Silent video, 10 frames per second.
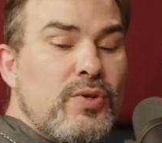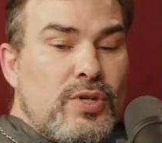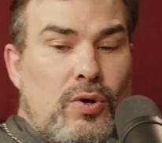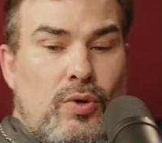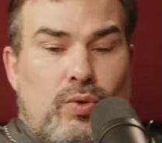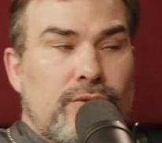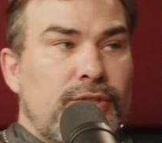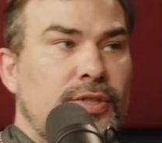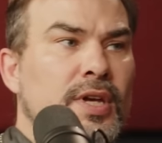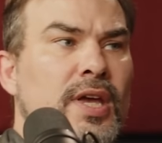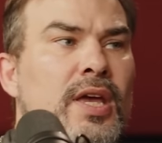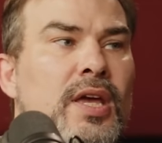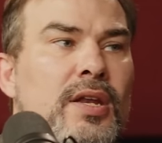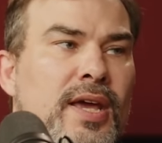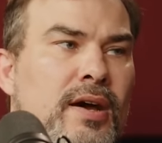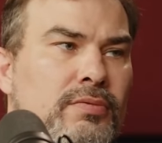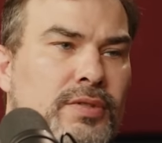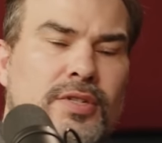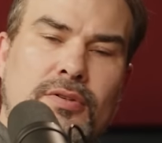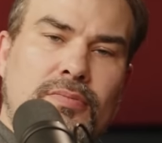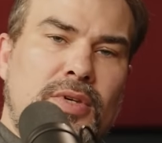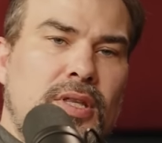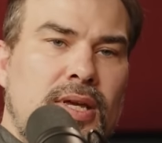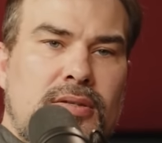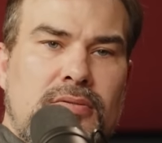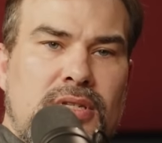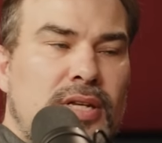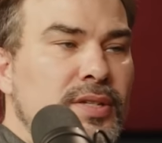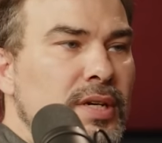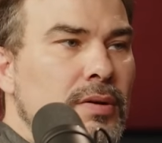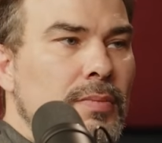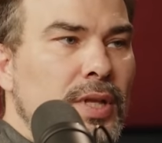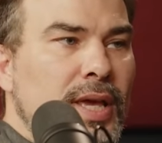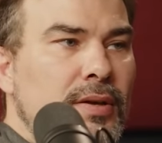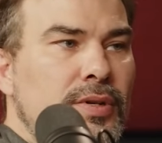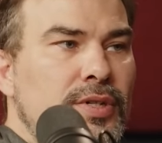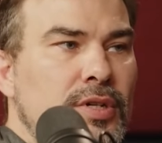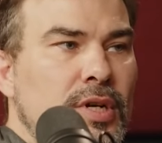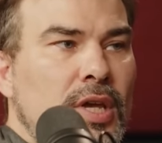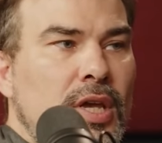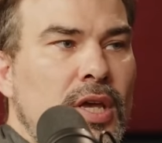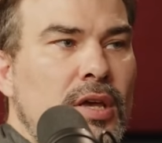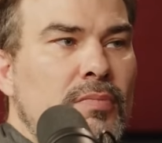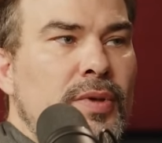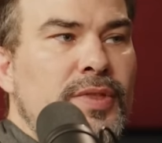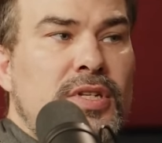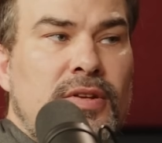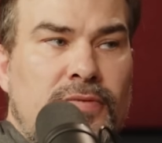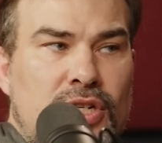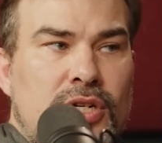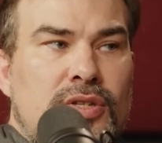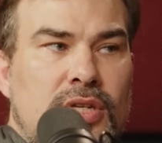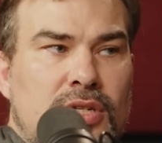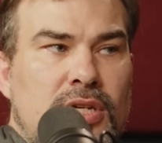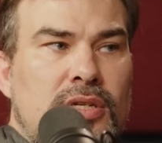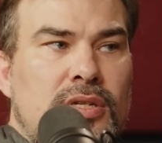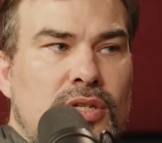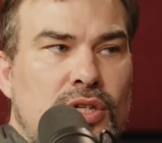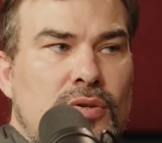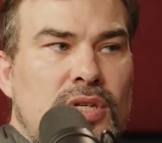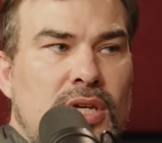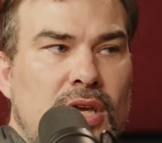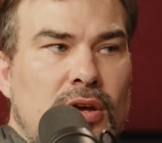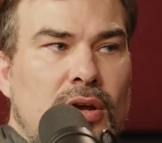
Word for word: household. Now, to you and me, that sounds like normal language. But the divisions that Jesus is using